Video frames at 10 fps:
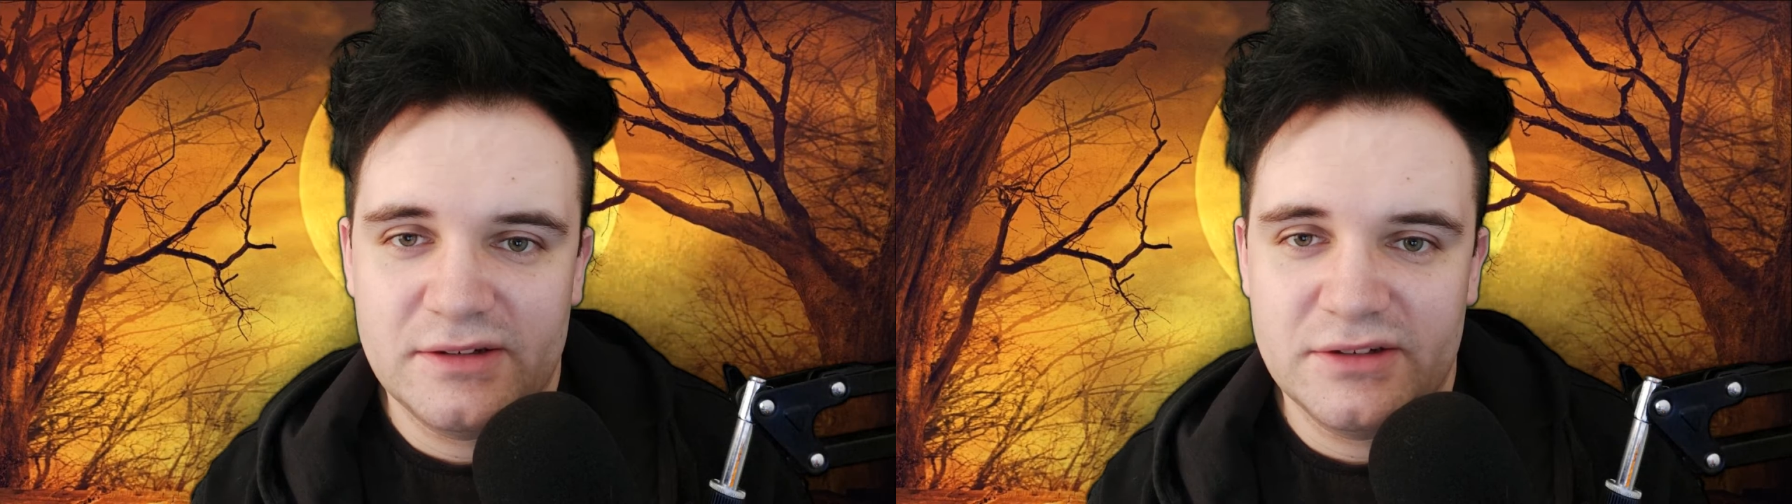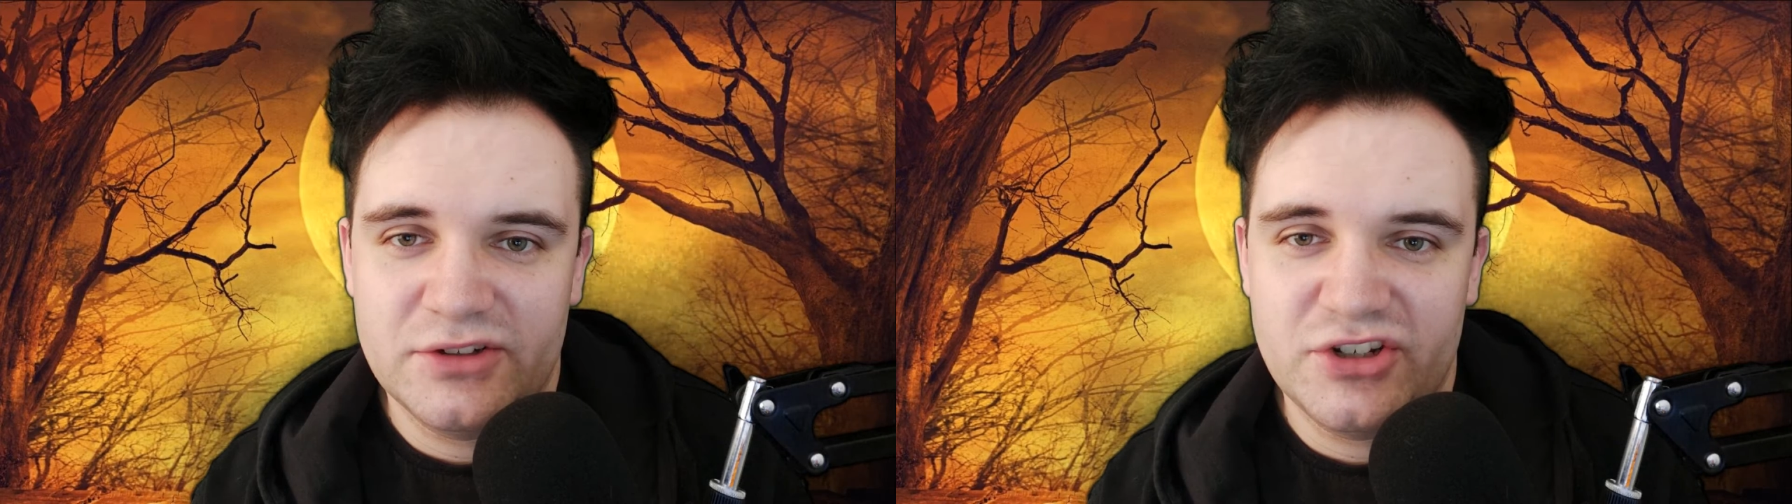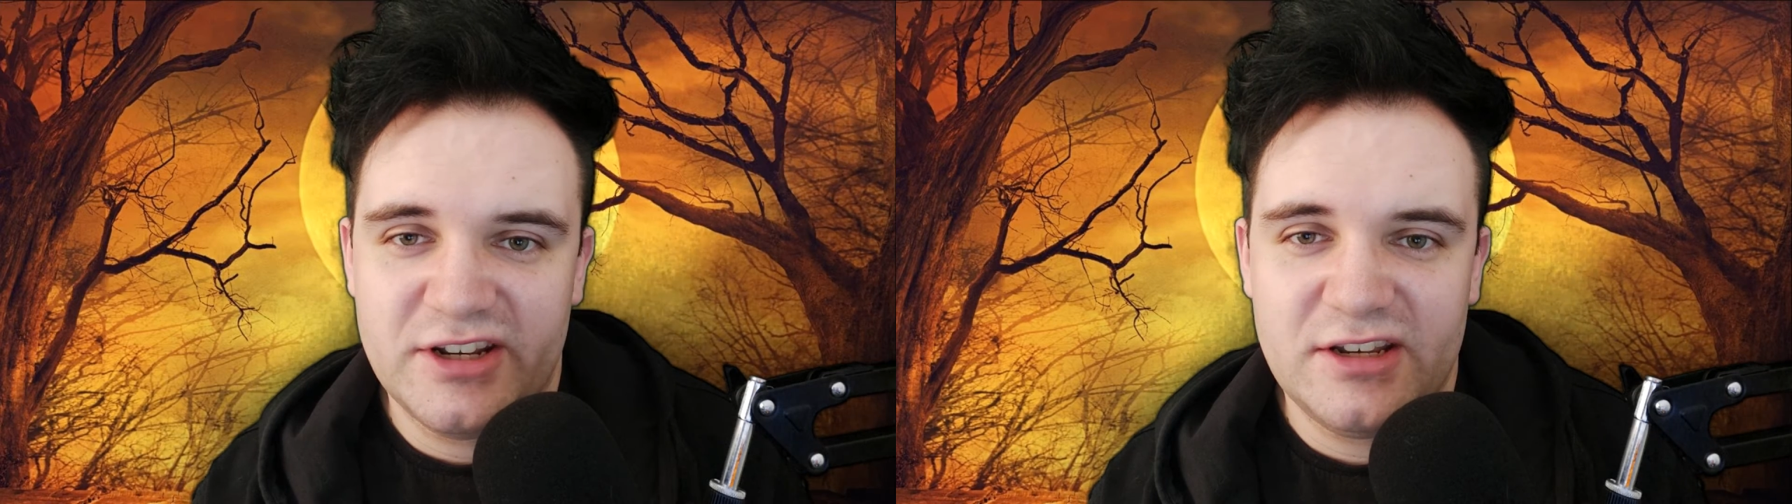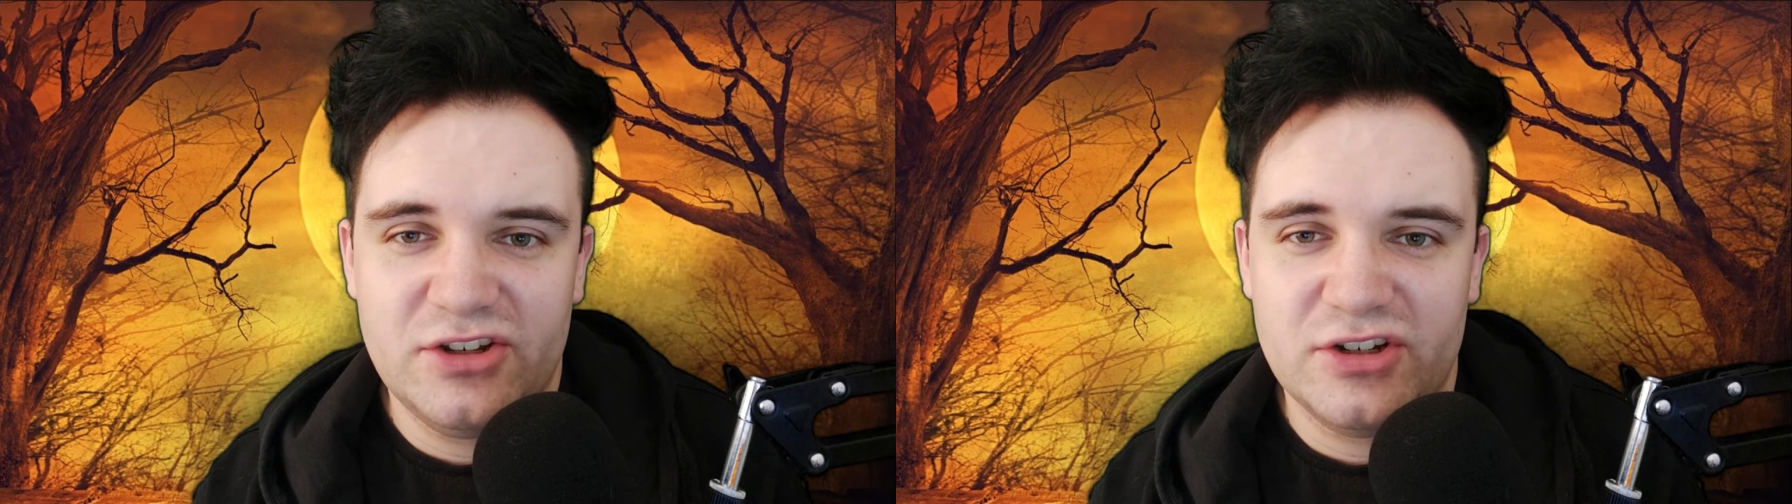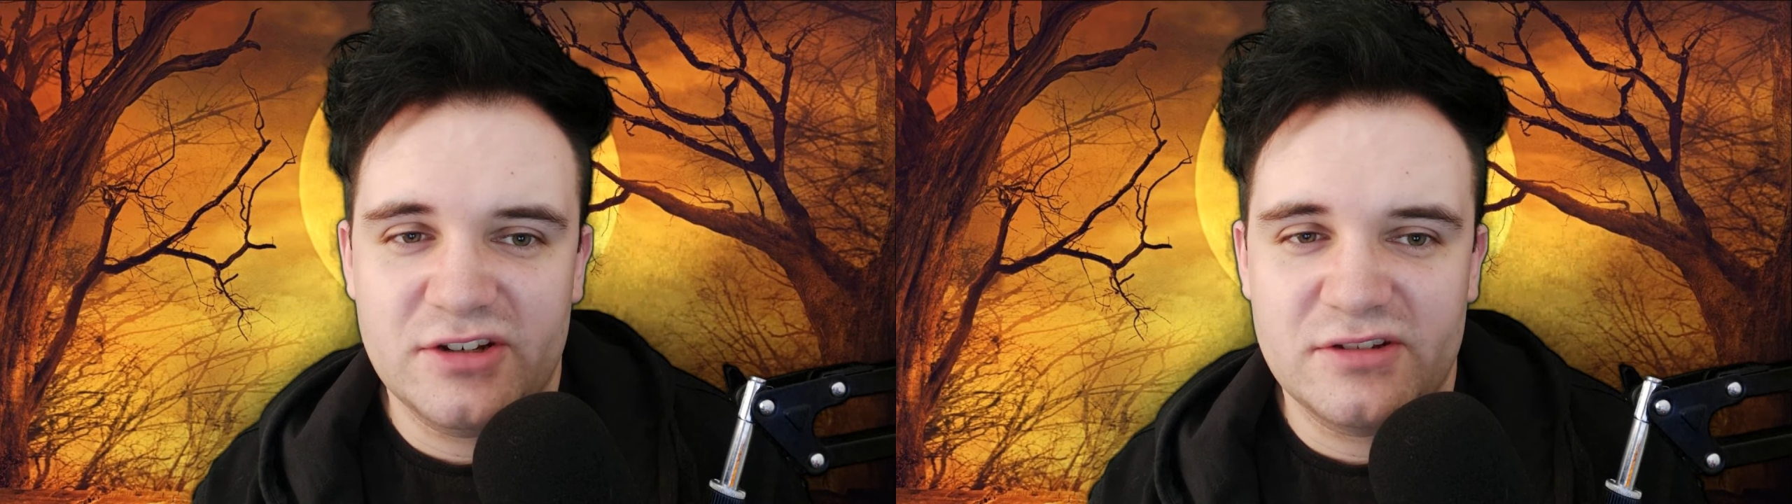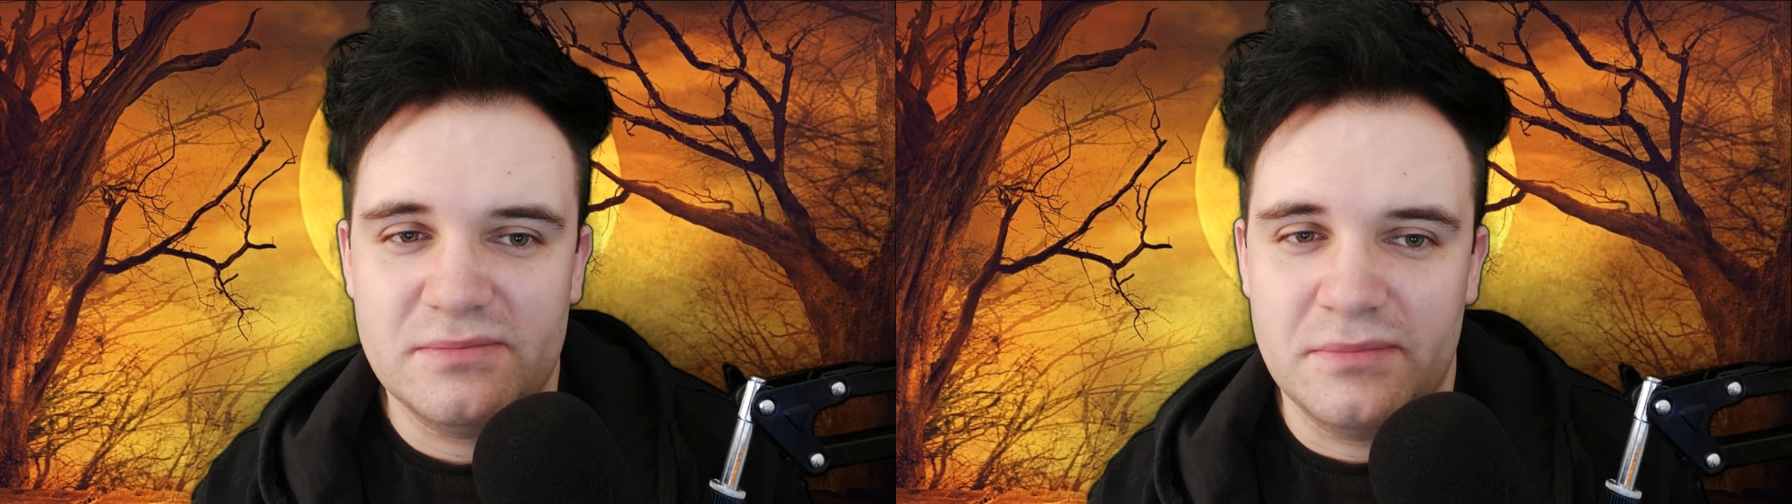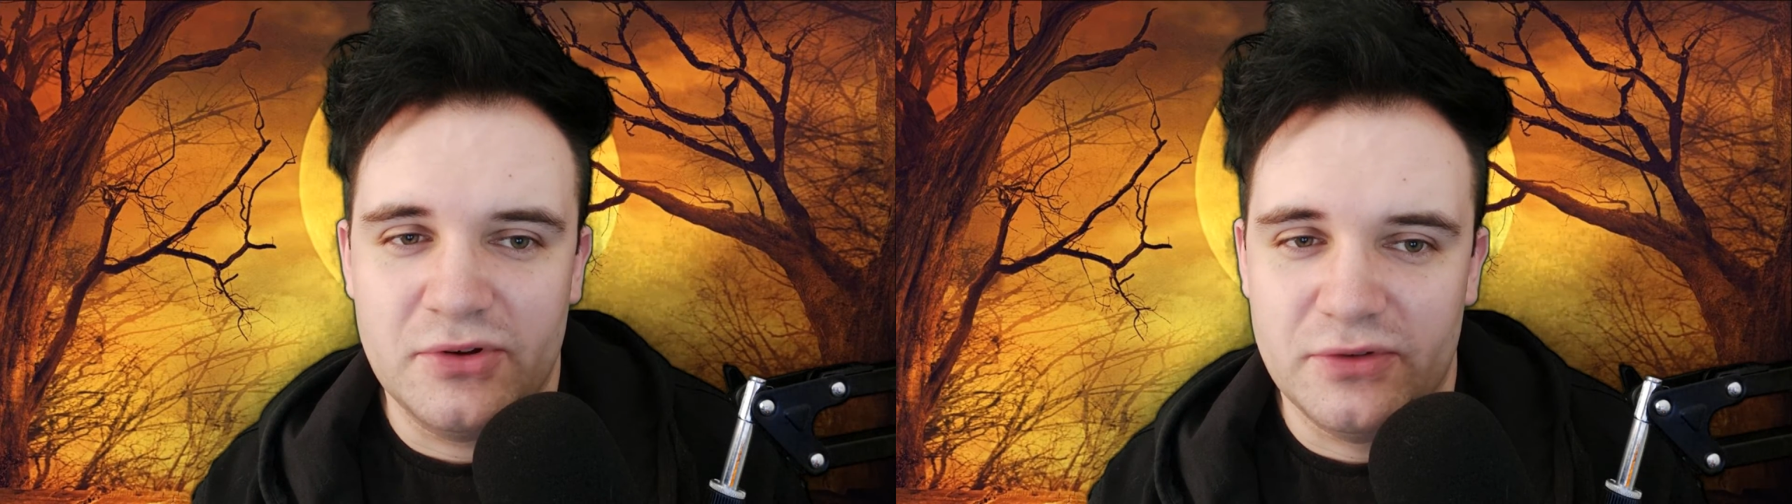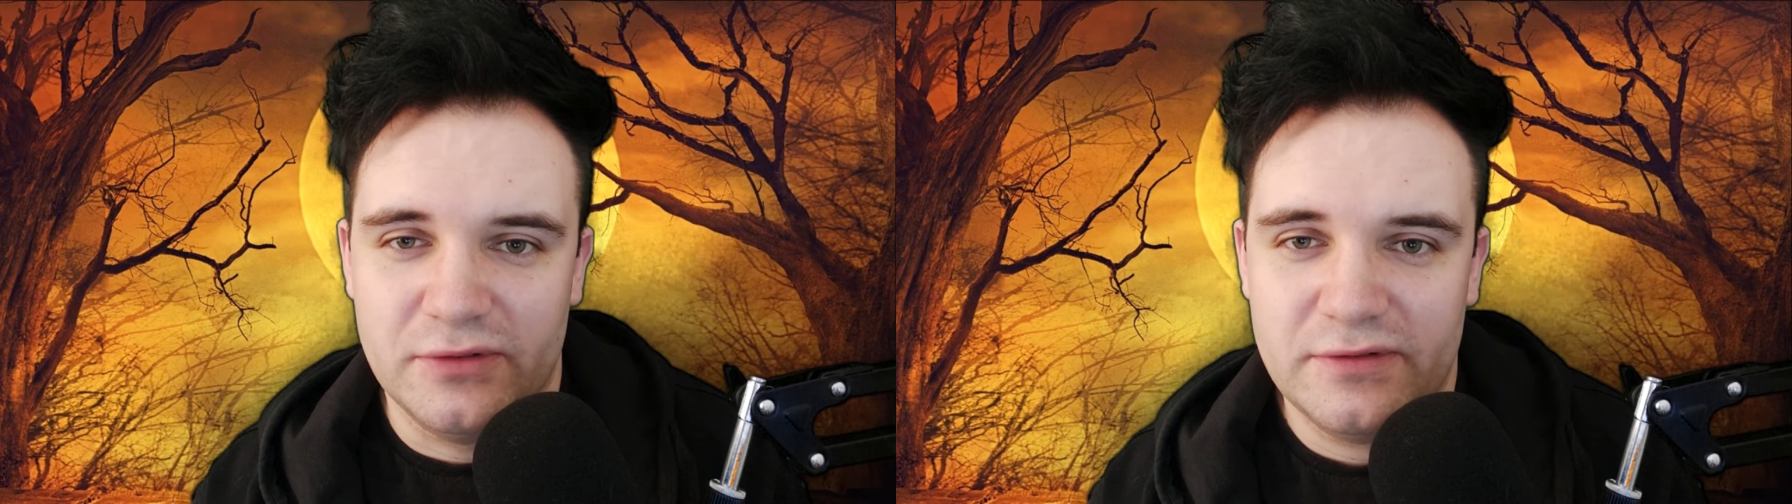Shedinja doesn't
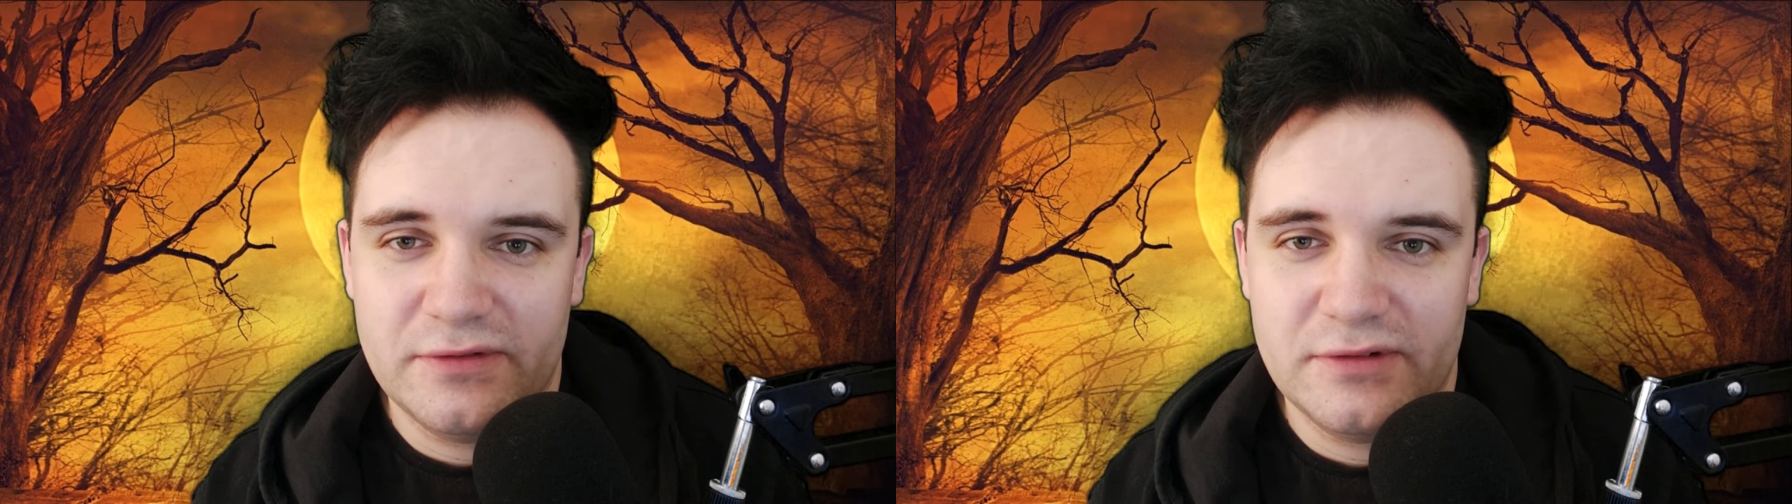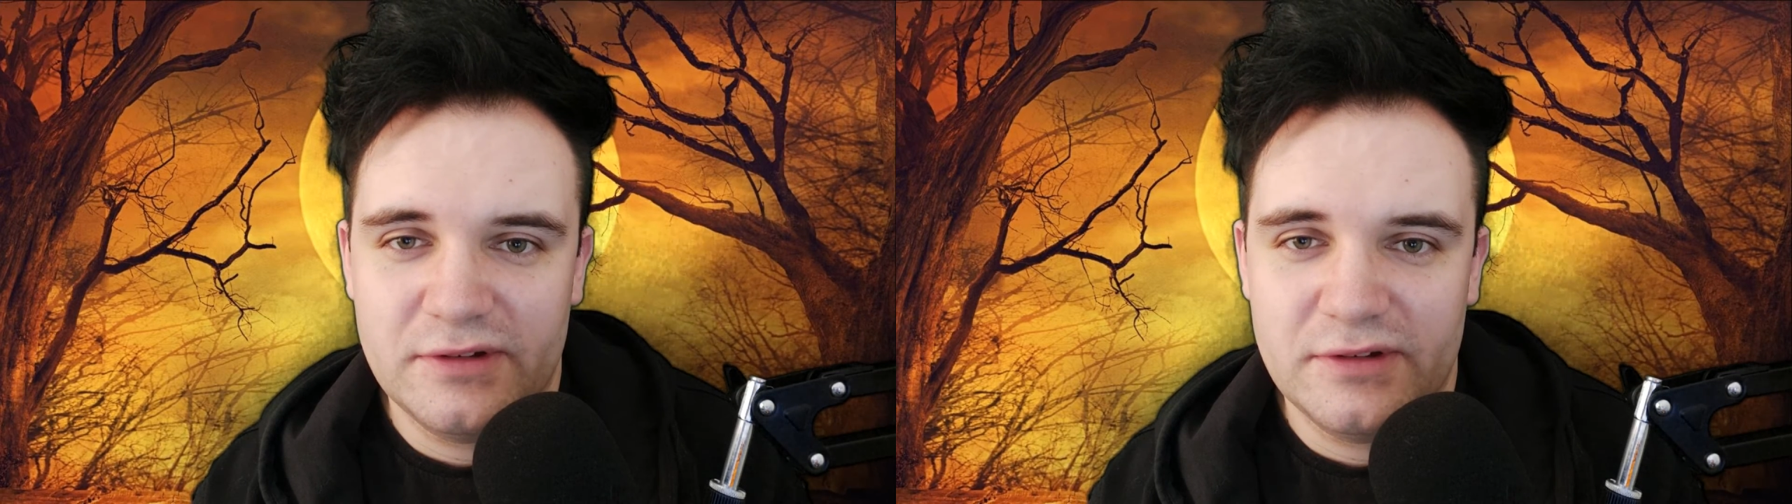move,